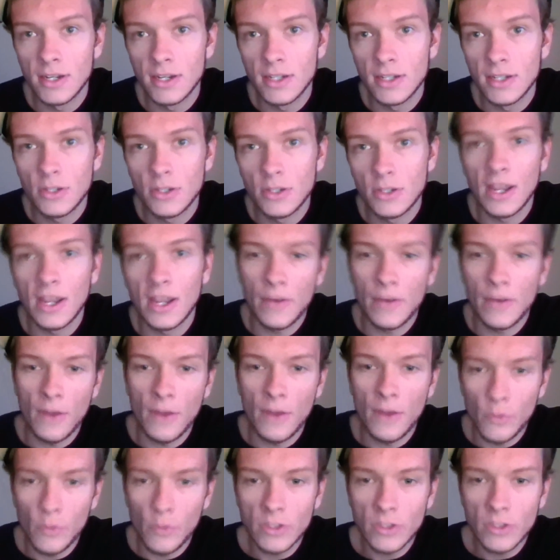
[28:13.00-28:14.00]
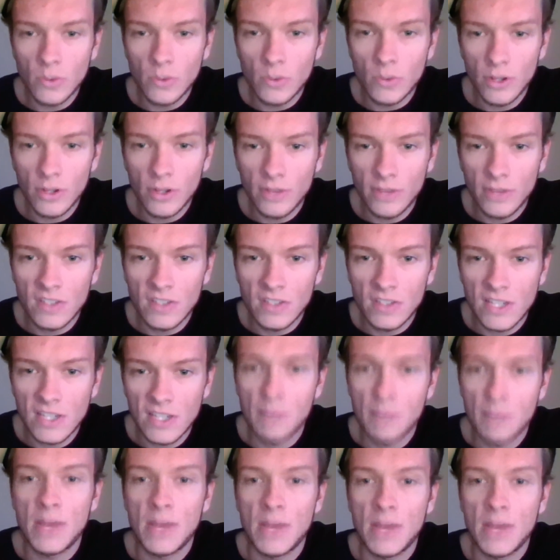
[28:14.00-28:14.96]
every once in a while you have to step back.